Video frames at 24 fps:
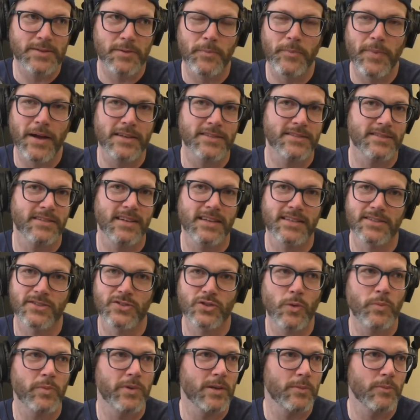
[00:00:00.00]
But Boston has
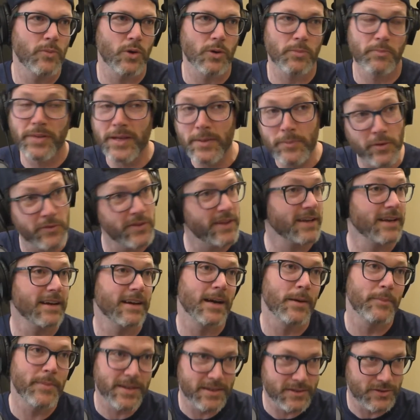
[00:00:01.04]
so many more people that can
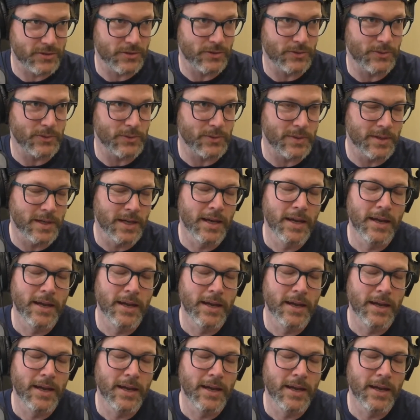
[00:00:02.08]
come into. Yeah.